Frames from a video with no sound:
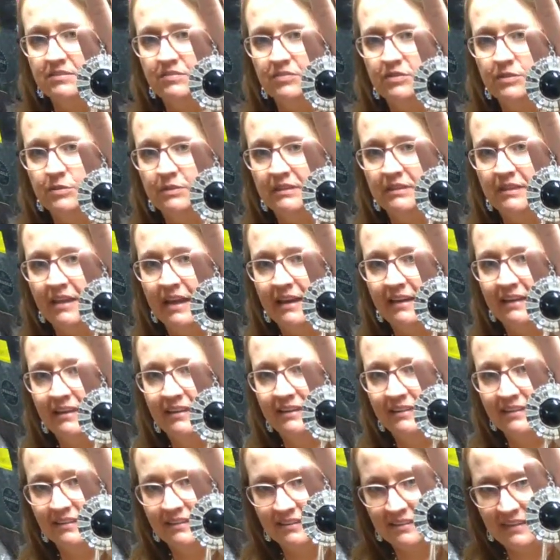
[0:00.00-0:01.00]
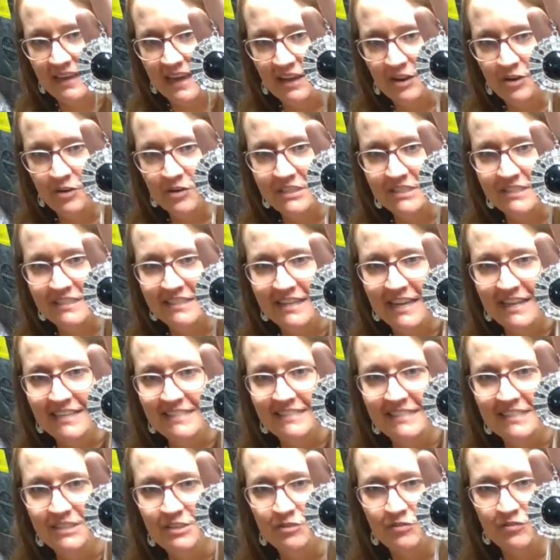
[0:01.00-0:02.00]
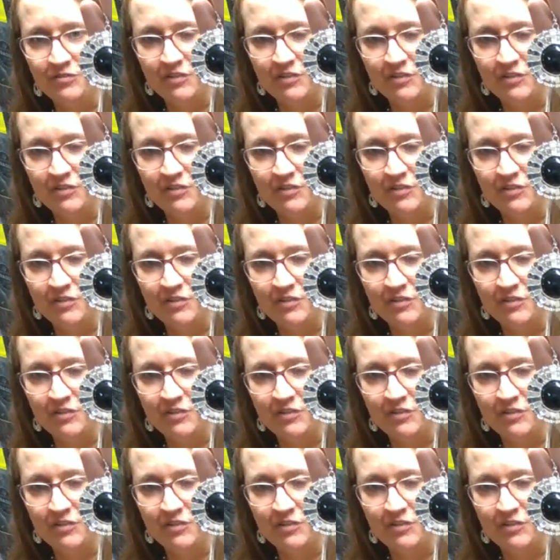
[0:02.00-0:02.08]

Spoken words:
if you would like it. Okay, Christy, I see you